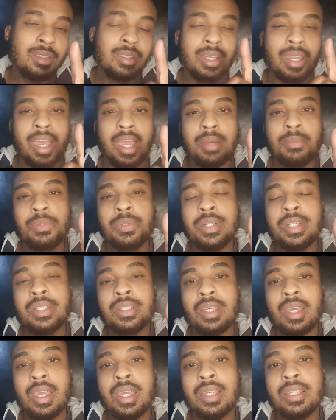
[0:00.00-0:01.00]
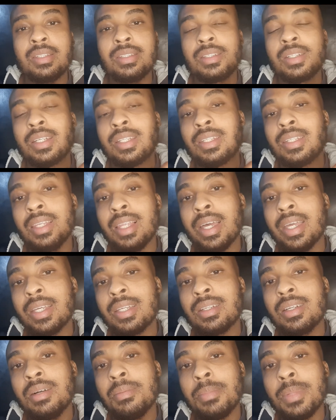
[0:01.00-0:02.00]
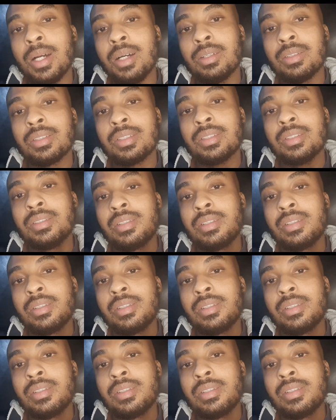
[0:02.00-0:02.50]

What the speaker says: that I appreciate and like about